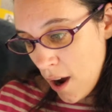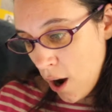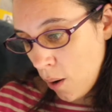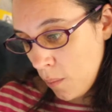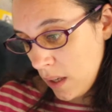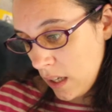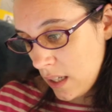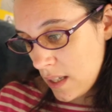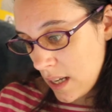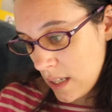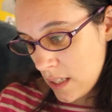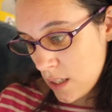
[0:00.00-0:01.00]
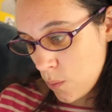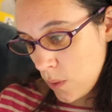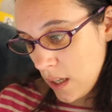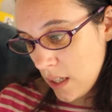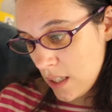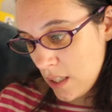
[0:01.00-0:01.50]
How many days this
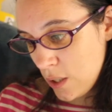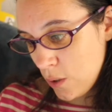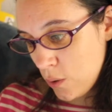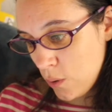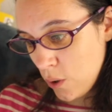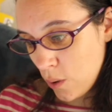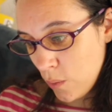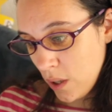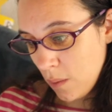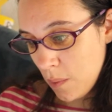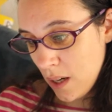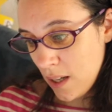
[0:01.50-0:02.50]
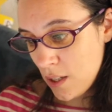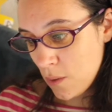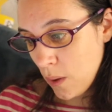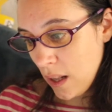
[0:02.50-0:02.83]
week did you do your morning page?